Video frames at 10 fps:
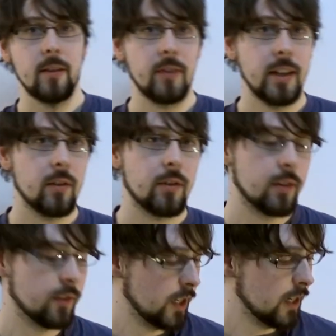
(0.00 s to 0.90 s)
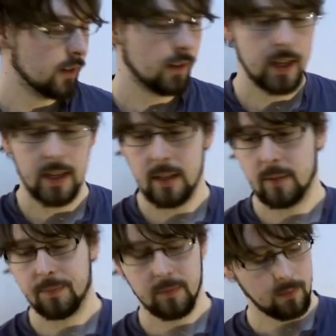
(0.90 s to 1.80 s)
of final thoughts
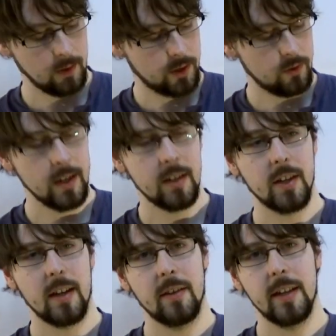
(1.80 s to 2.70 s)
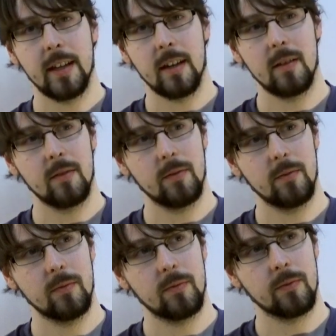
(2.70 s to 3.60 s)
here. Strings, I think
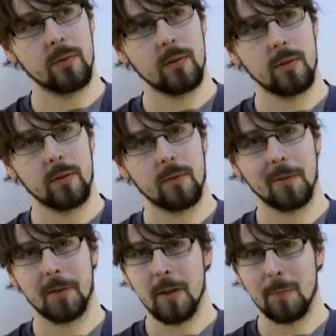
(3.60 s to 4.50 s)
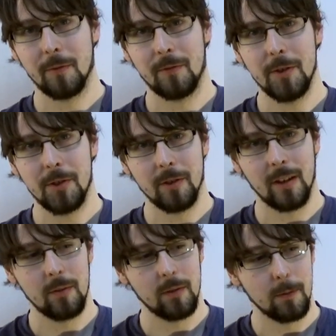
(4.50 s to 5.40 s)
for the foreseeable future
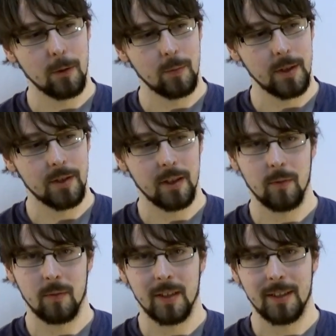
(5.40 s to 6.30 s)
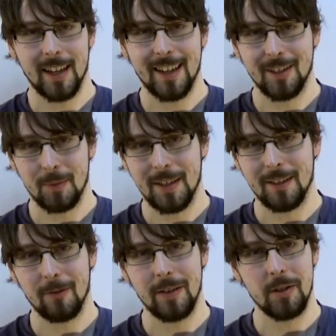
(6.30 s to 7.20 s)
I will probably stick with my tens being
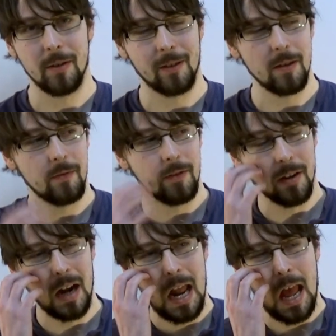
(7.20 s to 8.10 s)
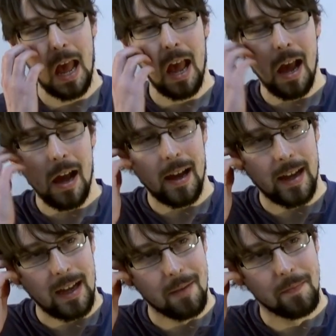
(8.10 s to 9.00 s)
a creature of comfort.
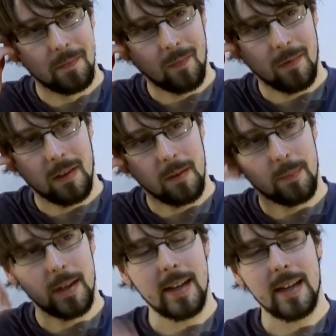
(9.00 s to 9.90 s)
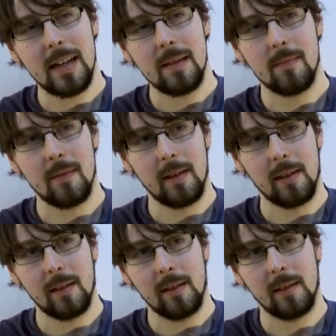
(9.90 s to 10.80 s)
But I'm
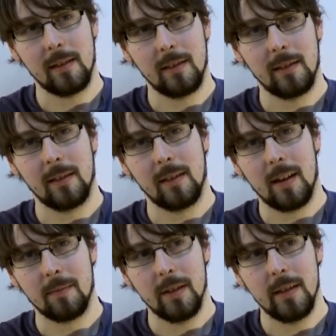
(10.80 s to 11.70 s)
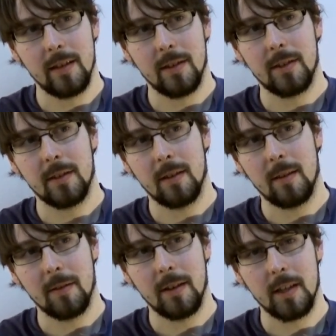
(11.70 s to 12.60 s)
gonna
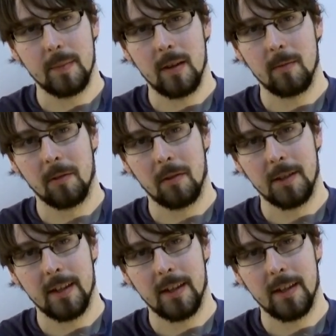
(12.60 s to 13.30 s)
experiment with these